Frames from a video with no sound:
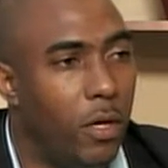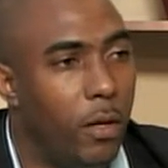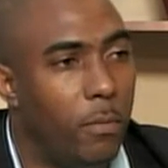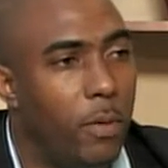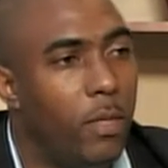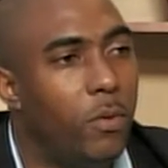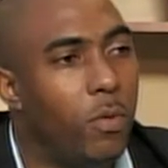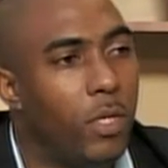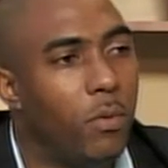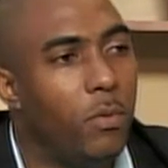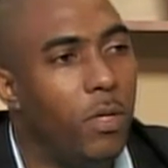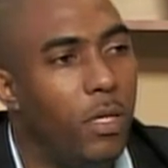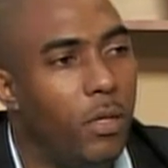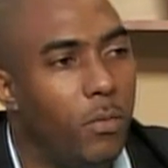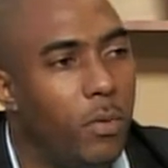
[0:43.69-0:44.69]
But what
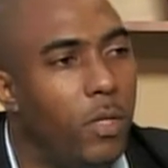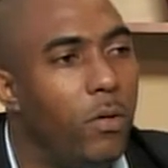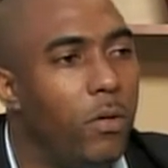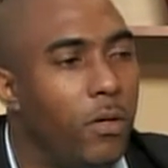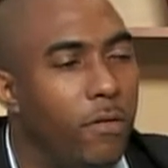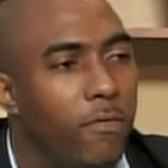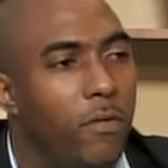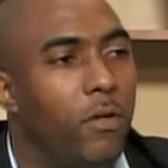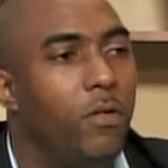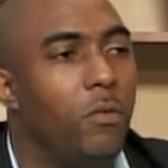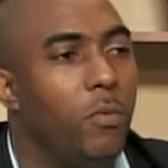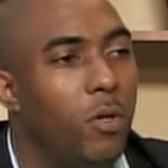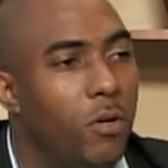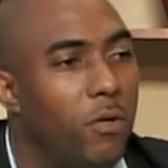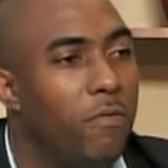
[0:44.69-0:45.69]
we, we're looking forward to,
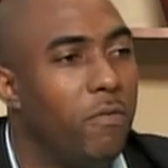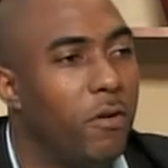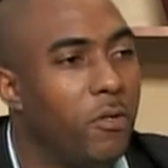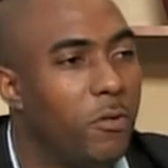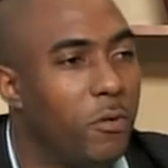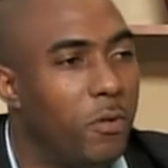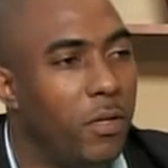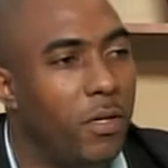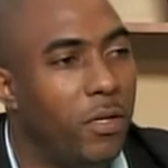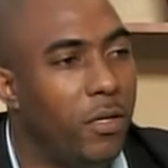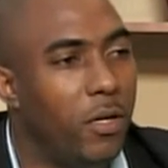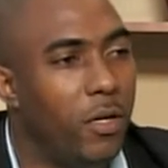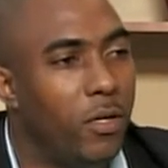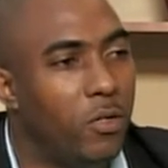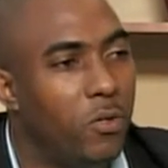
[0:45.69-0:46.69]
we're looking forward to the
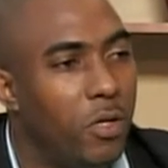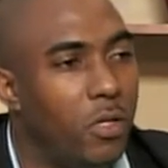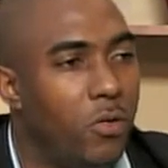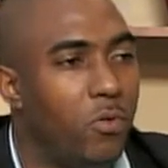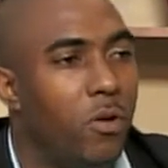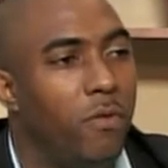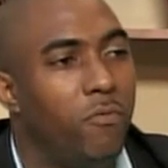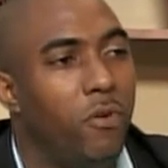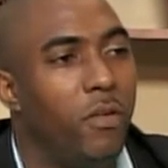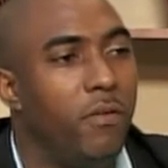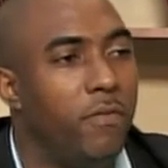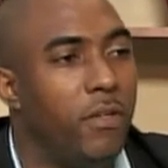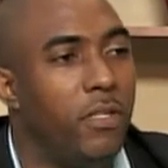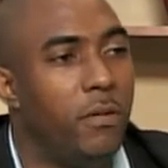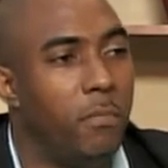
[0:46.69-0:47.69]
2012
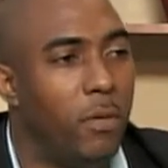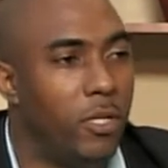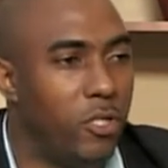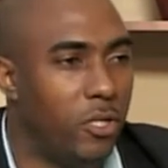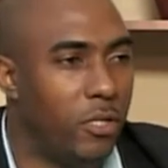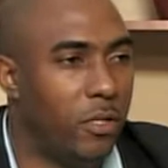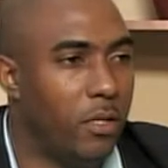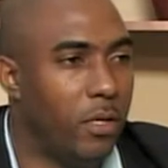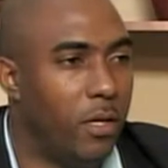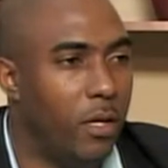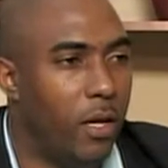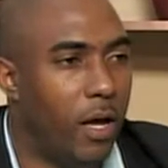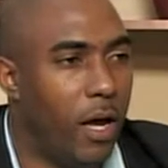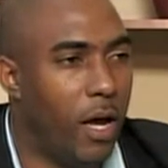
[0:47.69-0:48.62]
2014 budget mm-hmm.